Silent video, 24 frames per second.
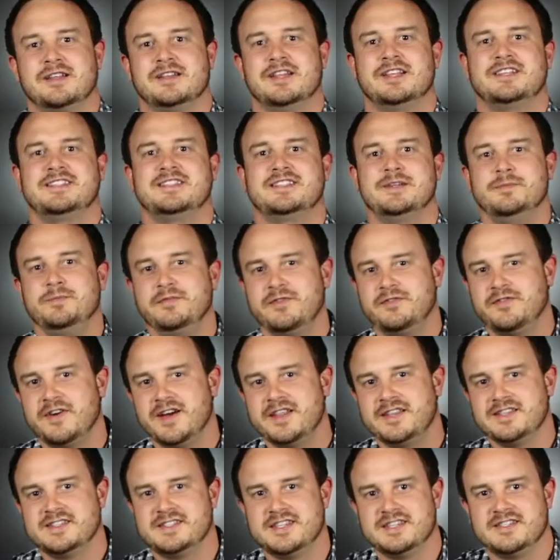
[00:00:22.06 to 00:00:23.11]
Let's simplify
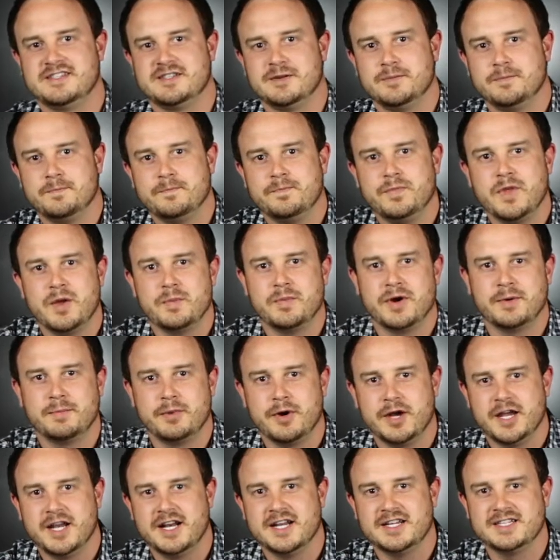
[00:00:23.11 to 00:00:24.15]
the system by
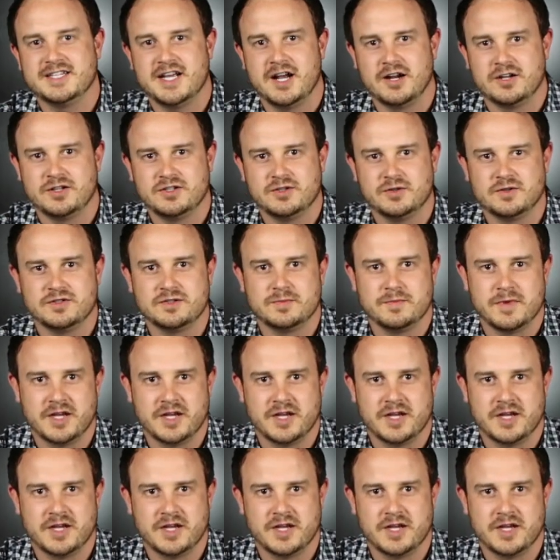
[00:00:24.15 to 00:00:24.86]
breaking it down into its